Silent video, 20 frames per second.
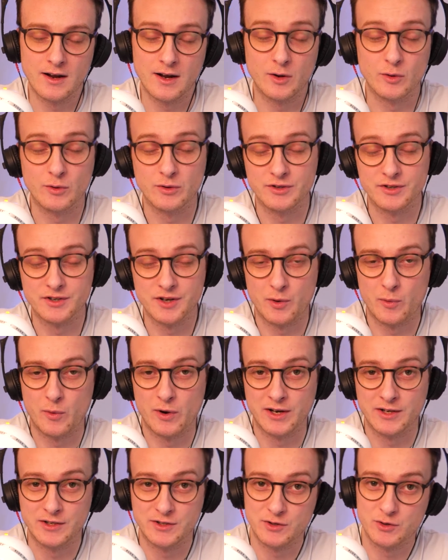I also
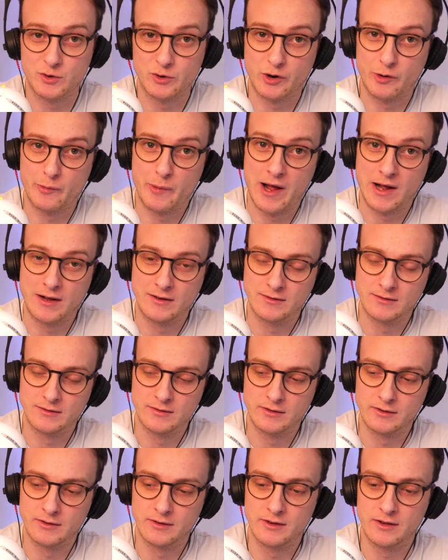wanted to talk about
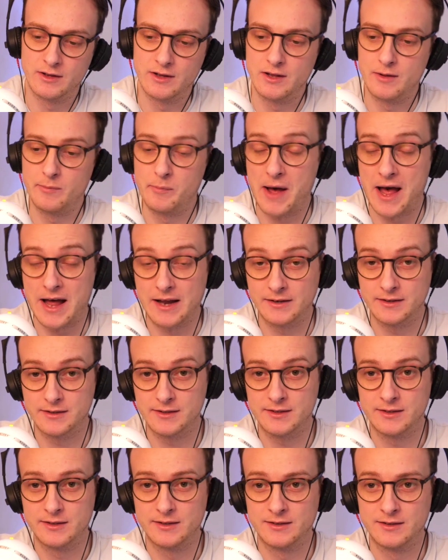the
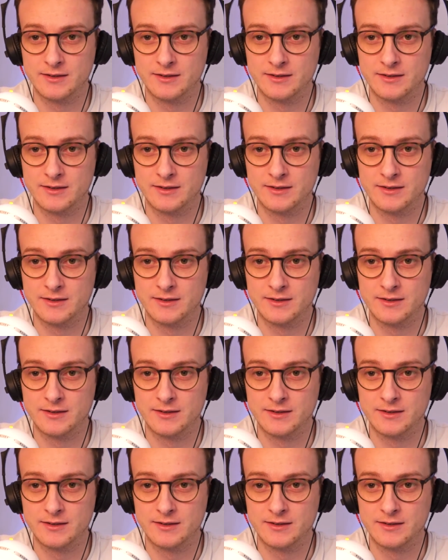band